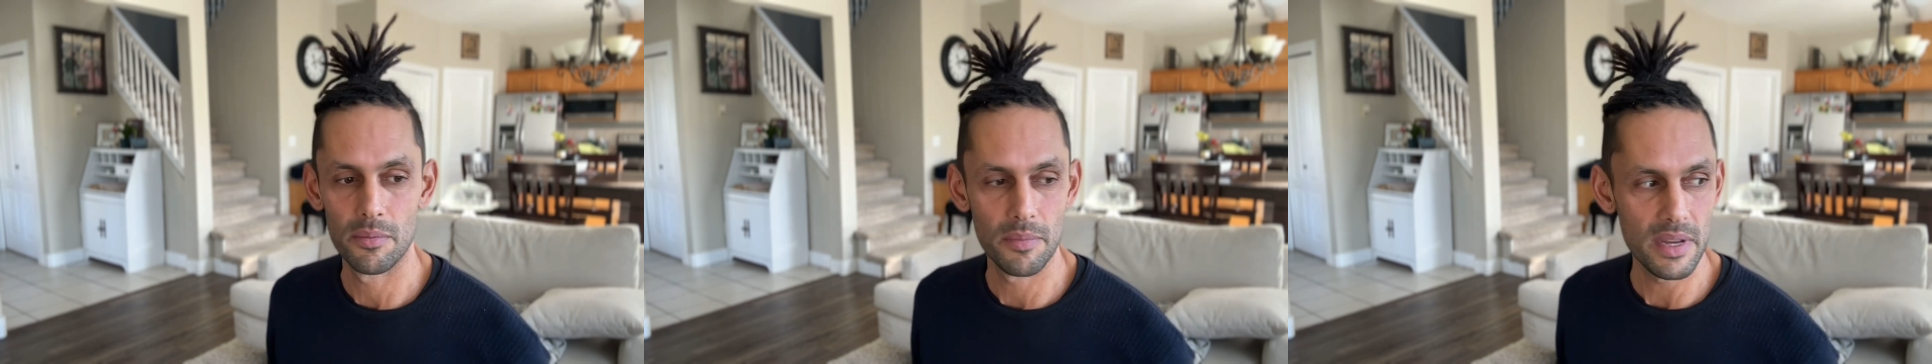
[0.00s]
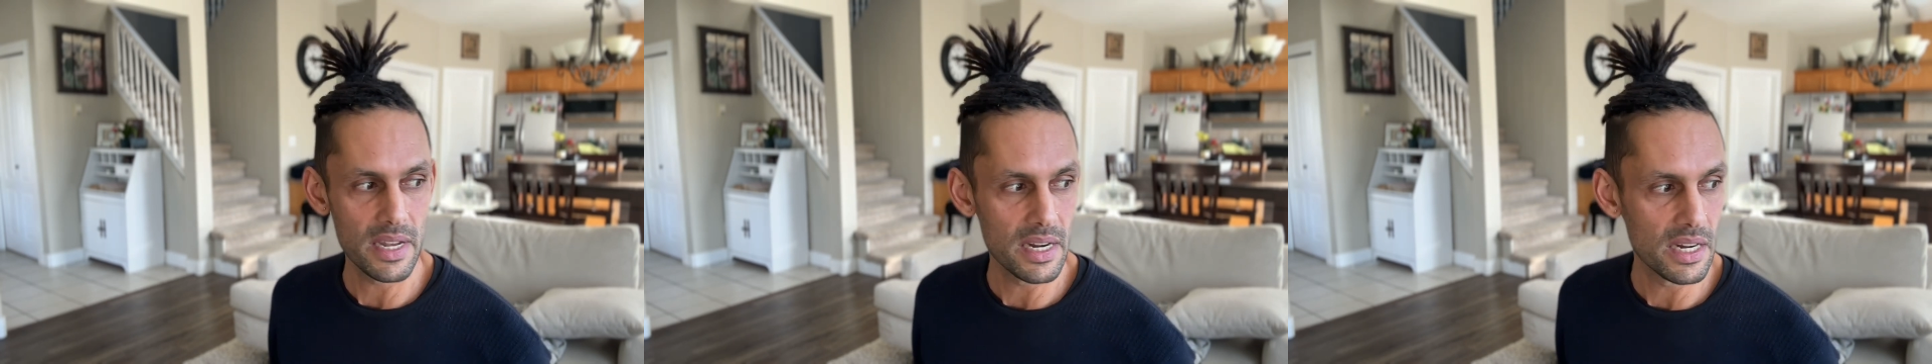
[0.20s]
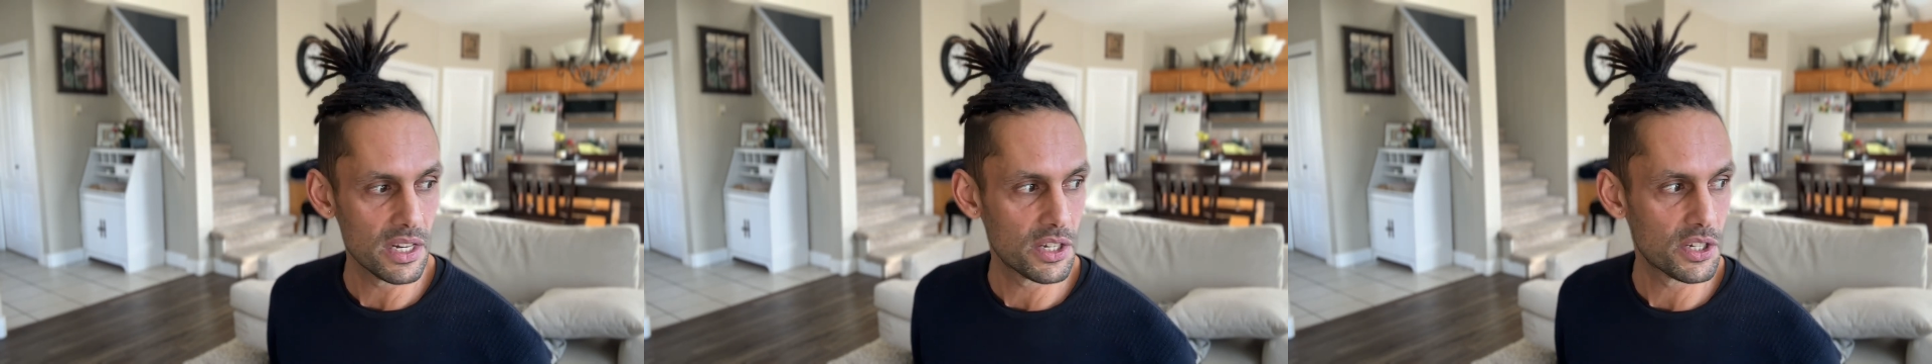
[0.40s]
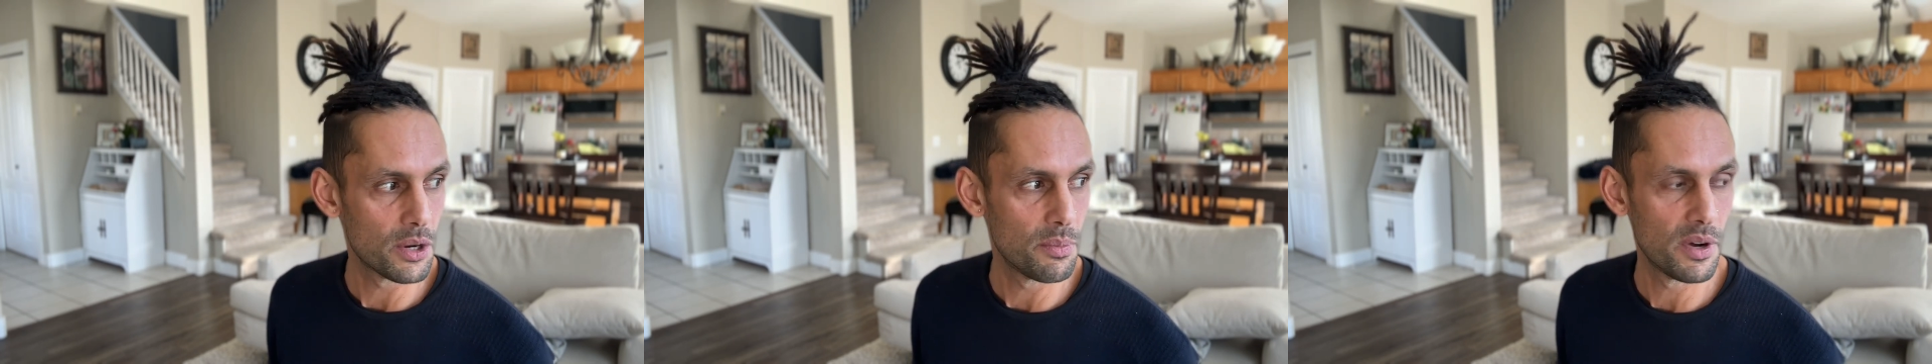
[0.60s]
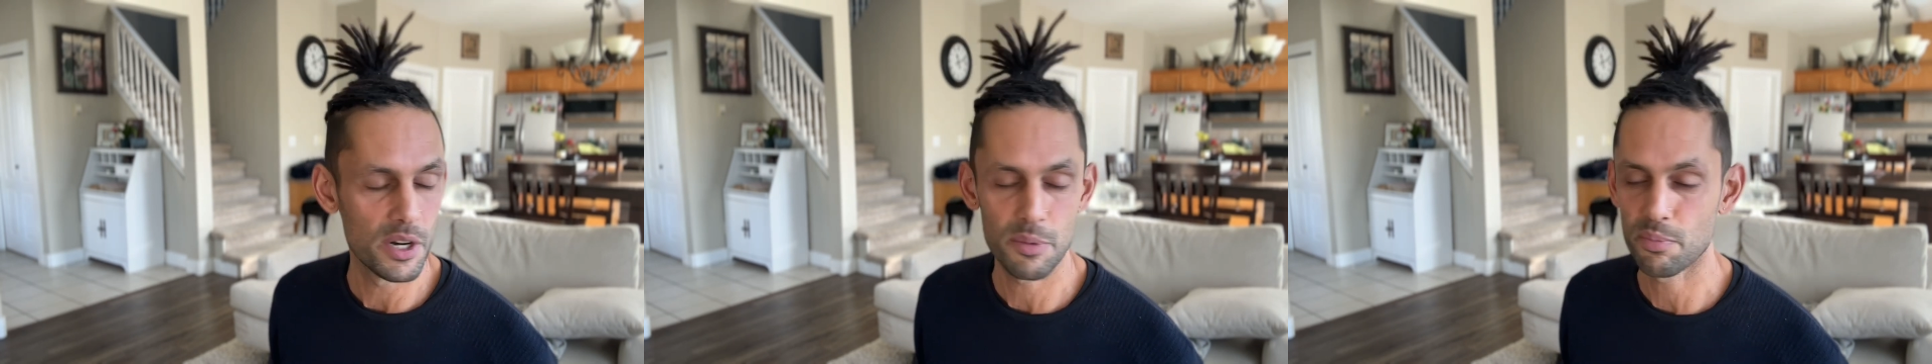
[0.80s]
eating so
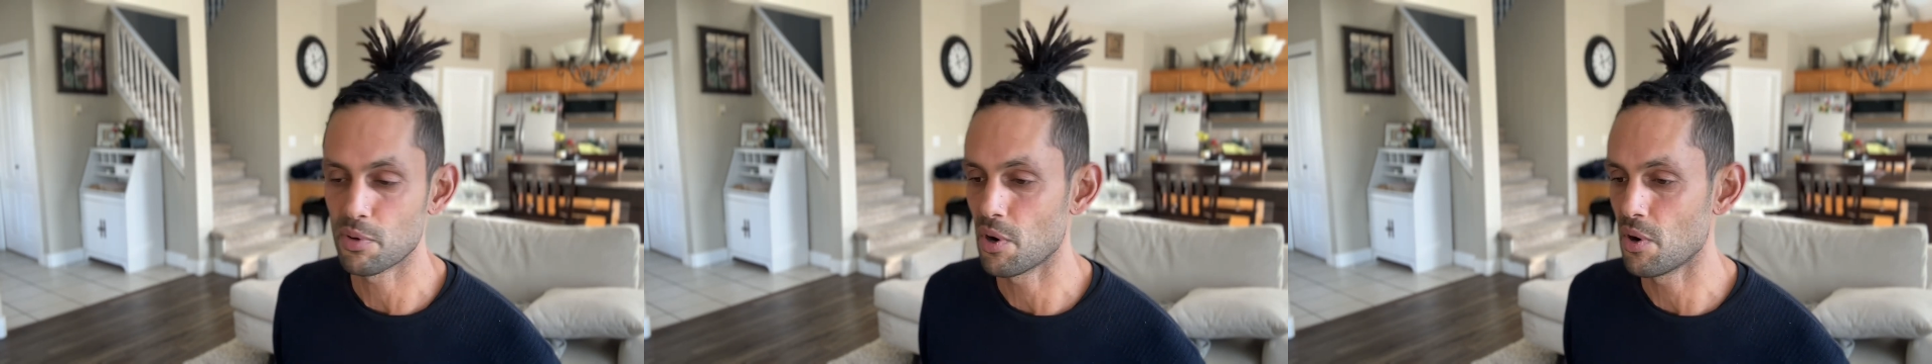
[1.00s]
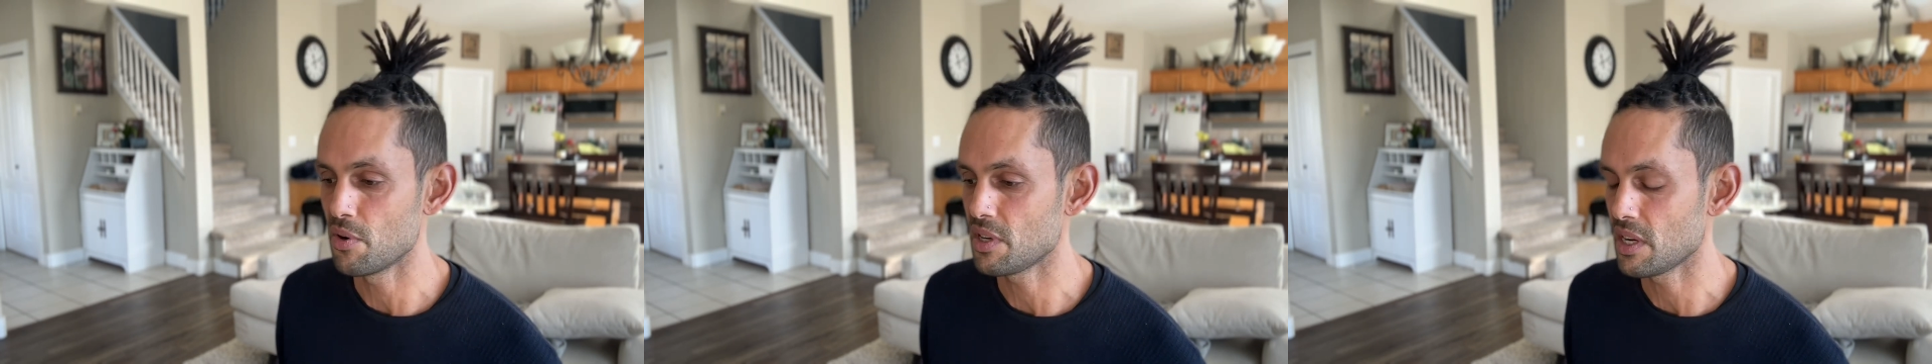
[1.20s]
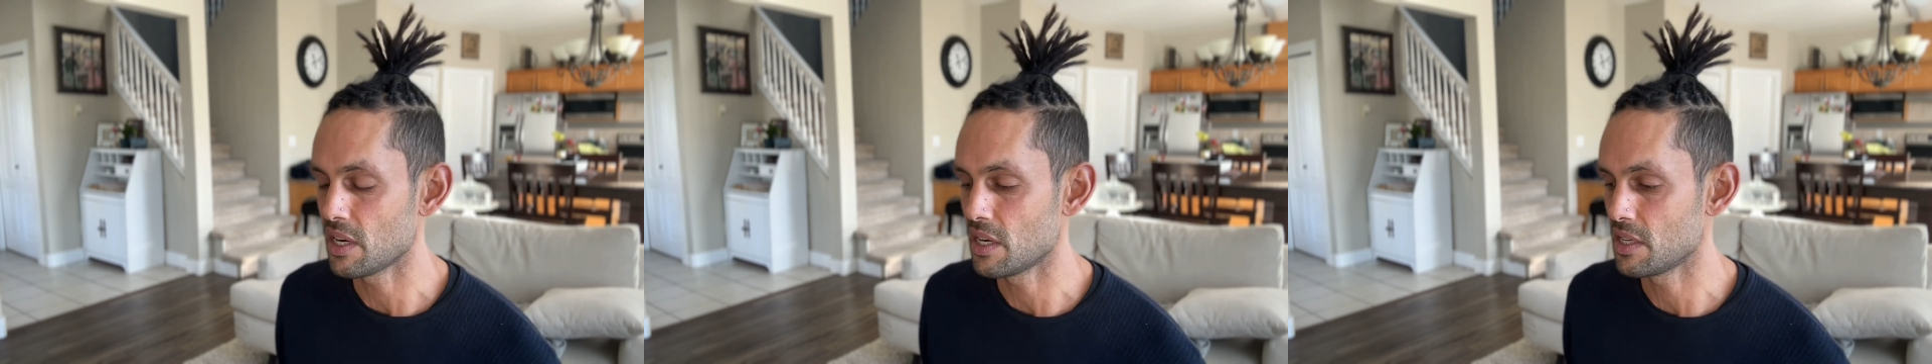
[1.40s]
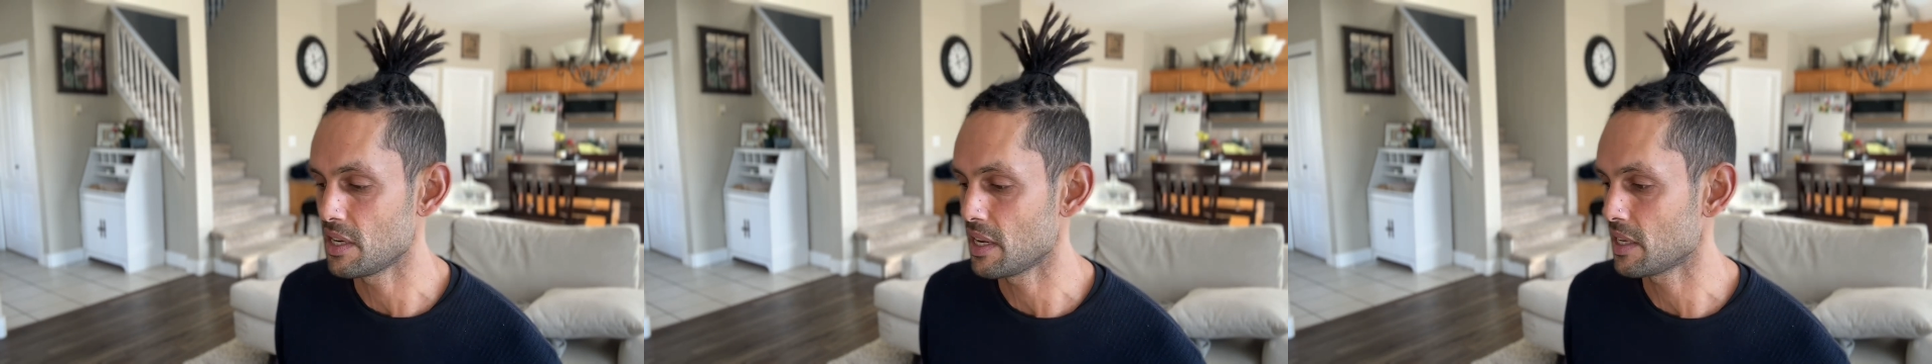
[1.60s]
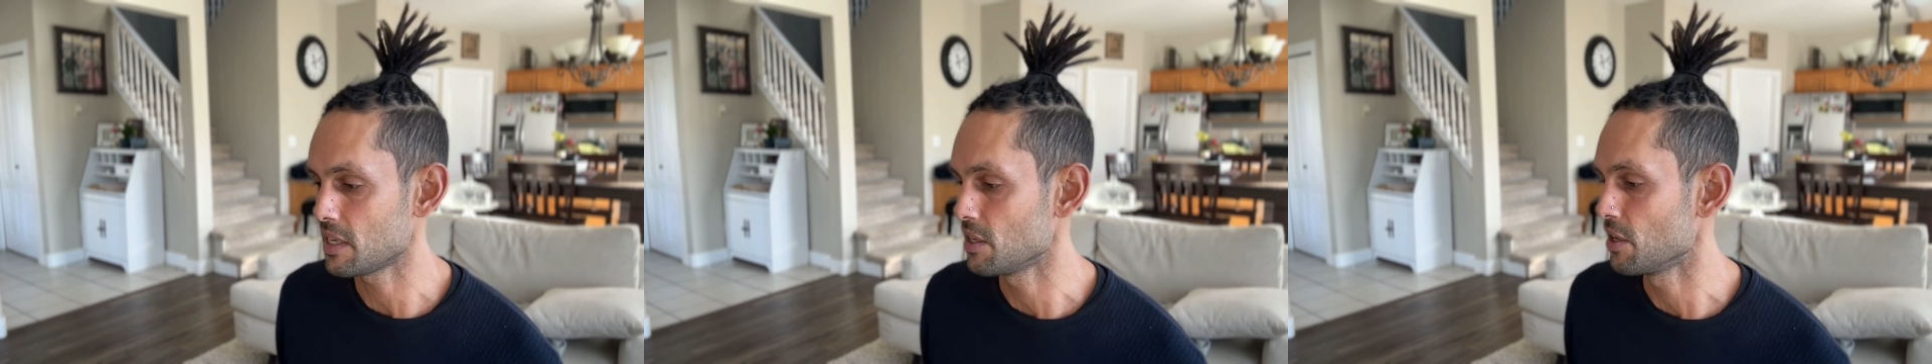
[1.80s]
much protein and
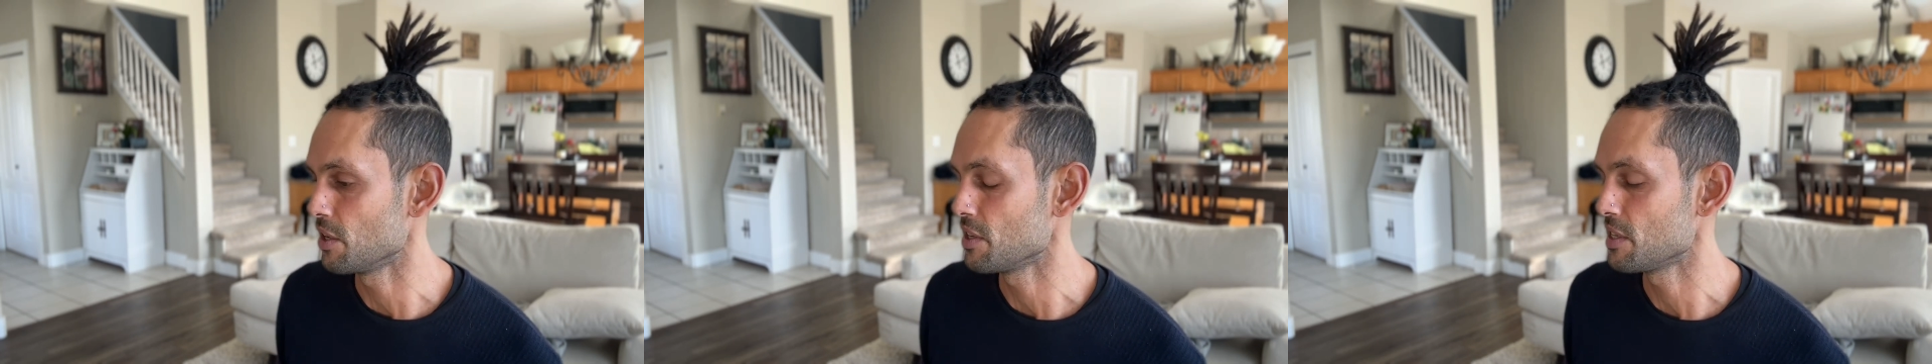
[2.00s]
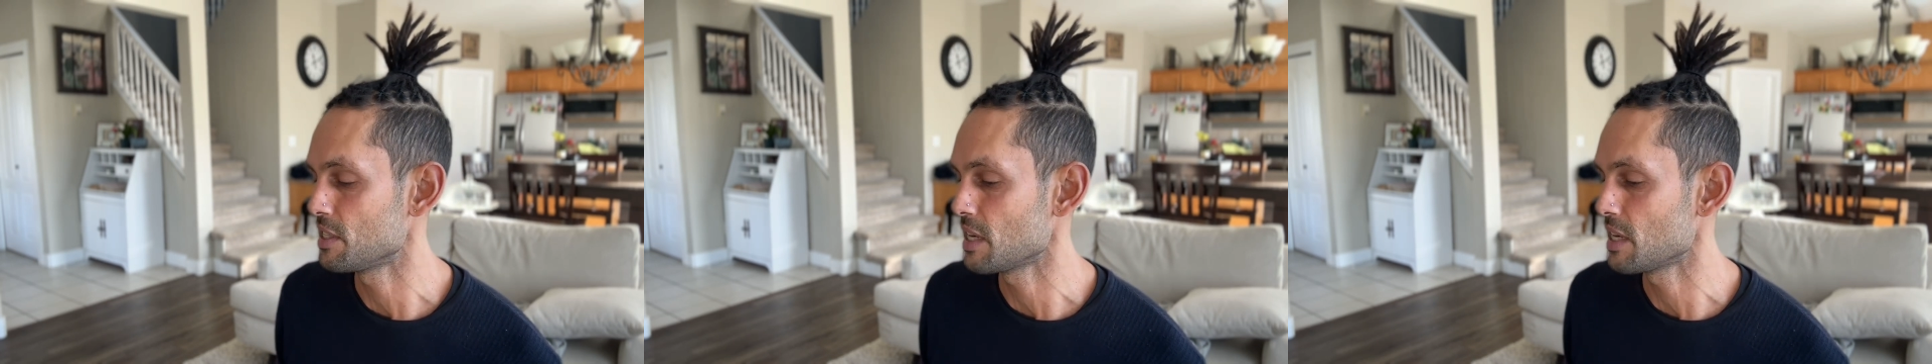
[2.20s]
taking all these